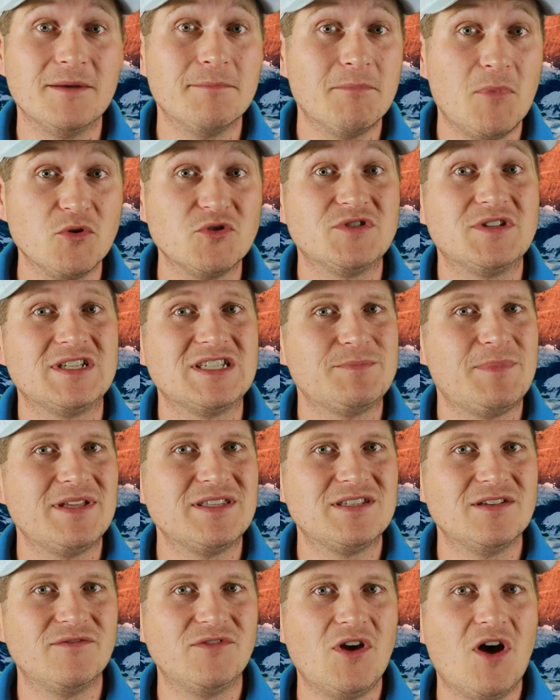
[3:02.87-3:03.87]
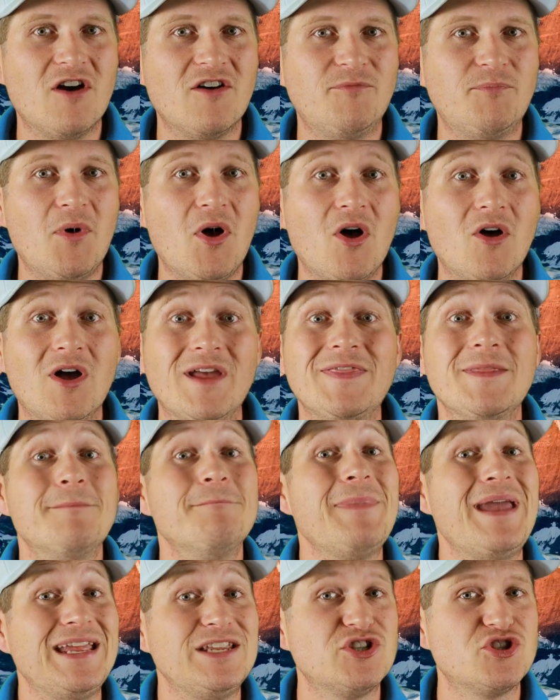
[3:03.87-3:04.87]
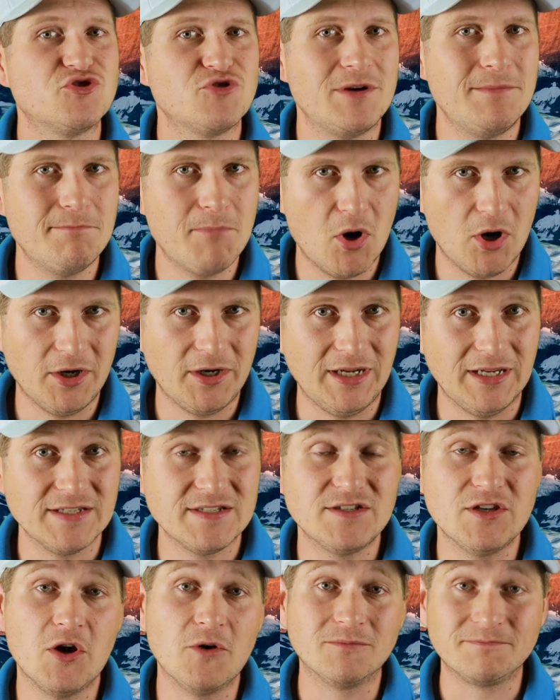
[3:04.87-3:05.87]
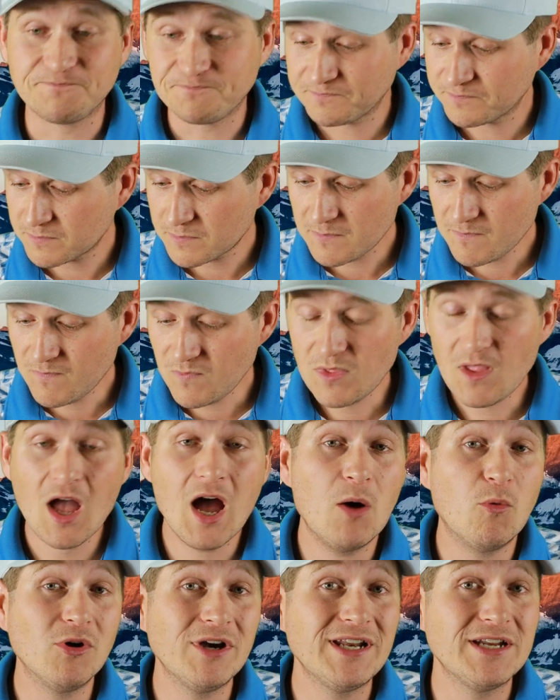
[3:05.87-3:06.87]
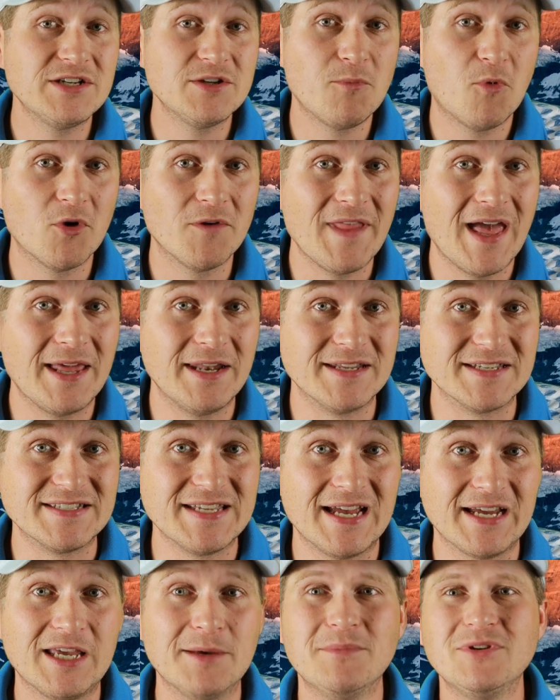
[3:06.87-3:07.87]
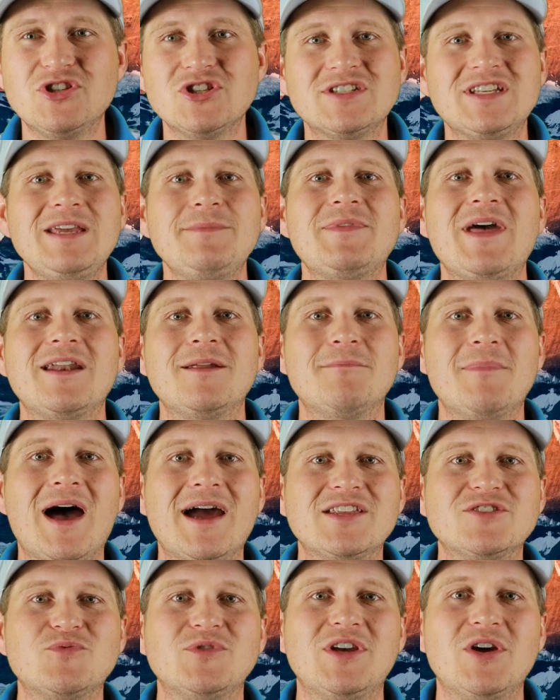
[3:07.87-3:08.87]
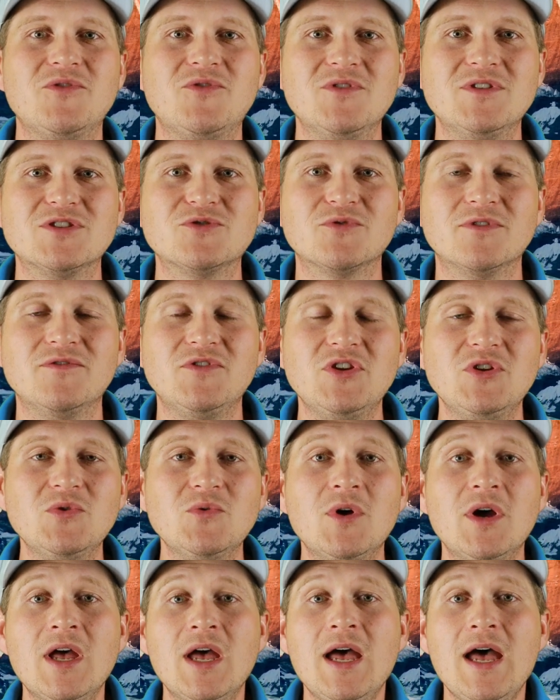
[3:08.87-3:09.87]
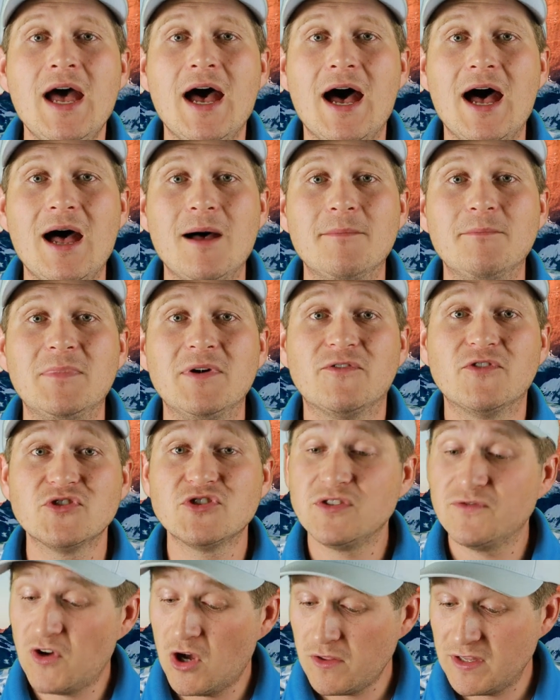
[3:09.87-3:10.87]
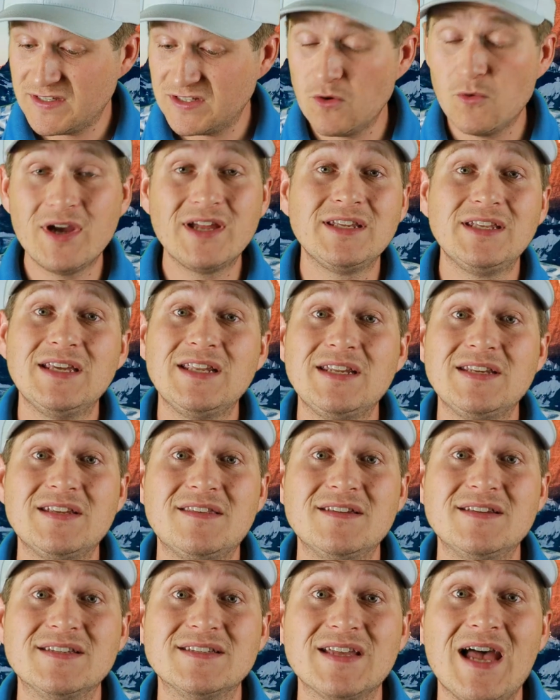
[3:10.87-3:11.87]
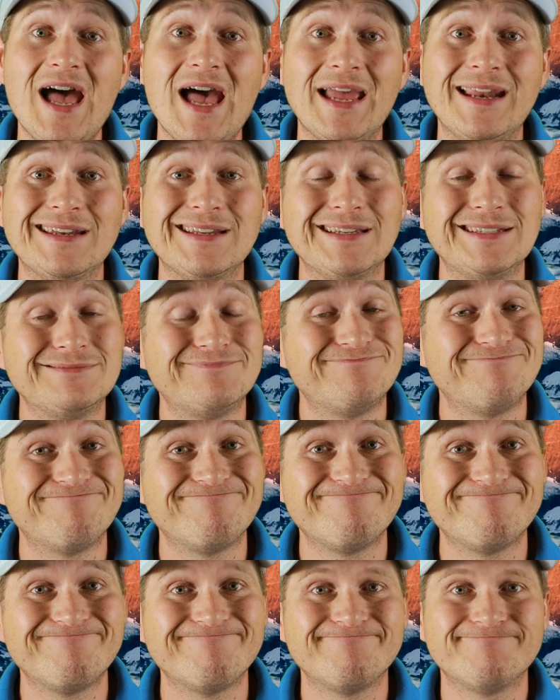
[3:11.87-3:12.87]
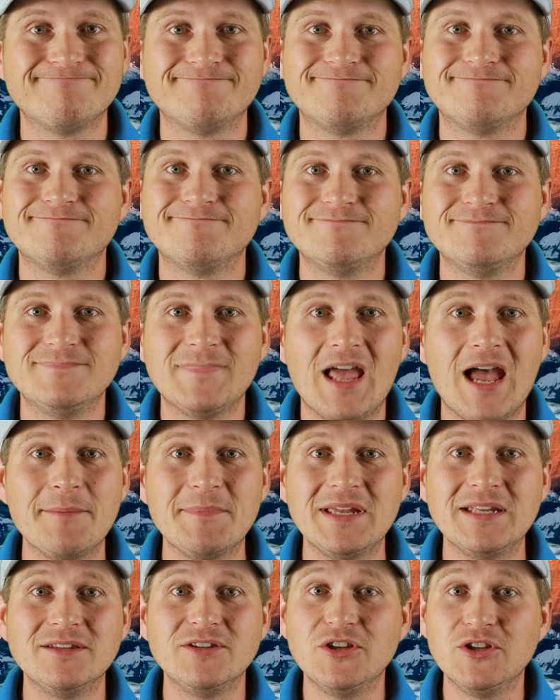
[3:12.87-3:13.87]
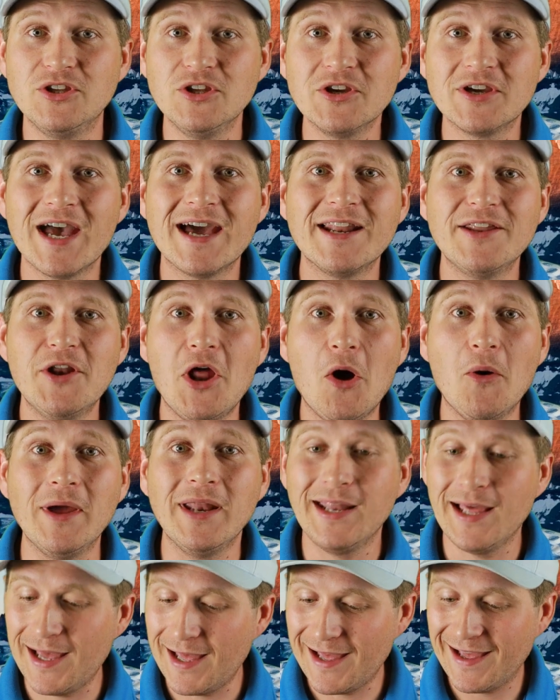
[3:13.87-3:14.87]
the most expensive golf ball in the mainstream market. So we'll get into more of that in a second, but just keep that in mind as we go through this review. But first of all, let's go ahead and get into the design. I mean, you kind of know it.